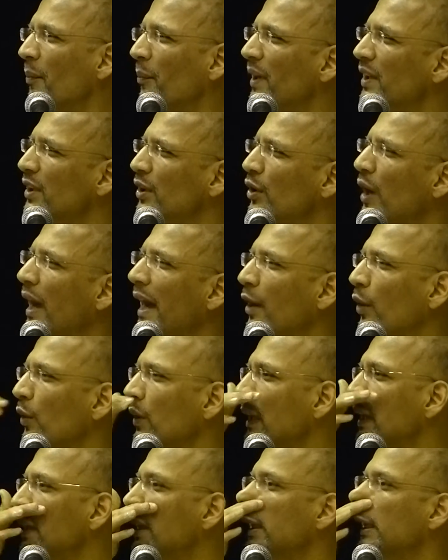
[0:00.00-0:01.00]
but you know, I
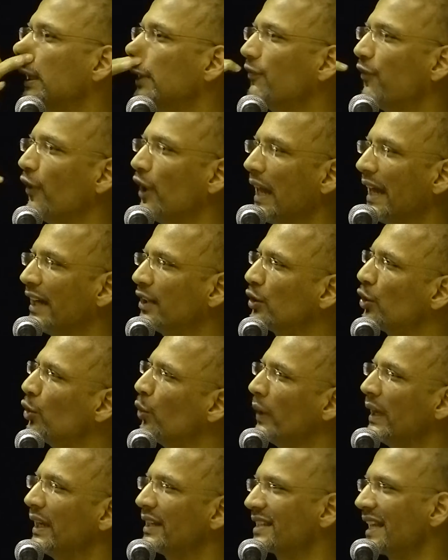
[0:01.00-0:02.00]
only did it for like
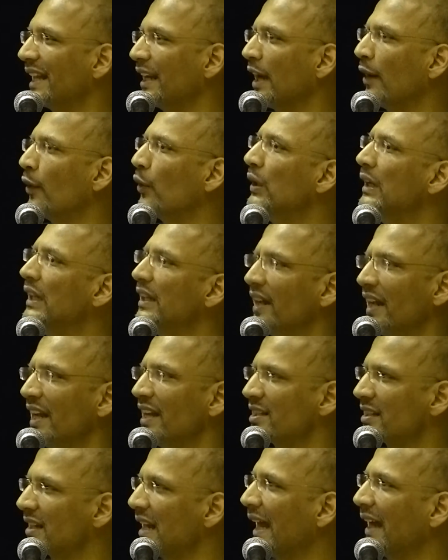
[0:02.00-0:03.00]
2 weeks and I only
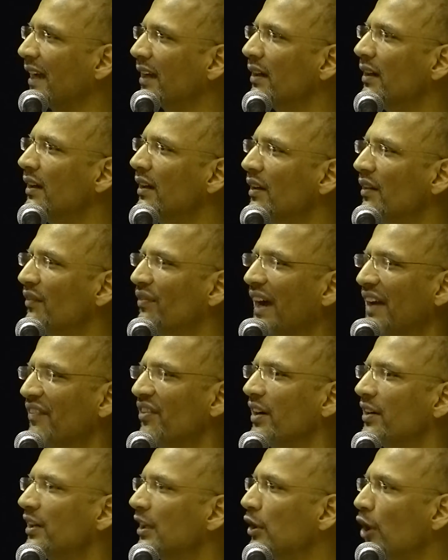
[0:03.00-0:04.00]
raised like
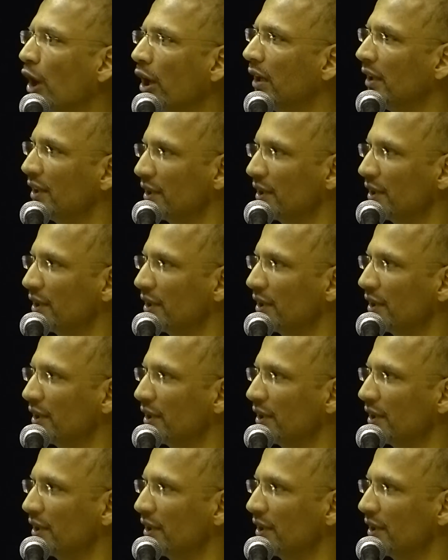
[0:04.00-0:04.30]
$500.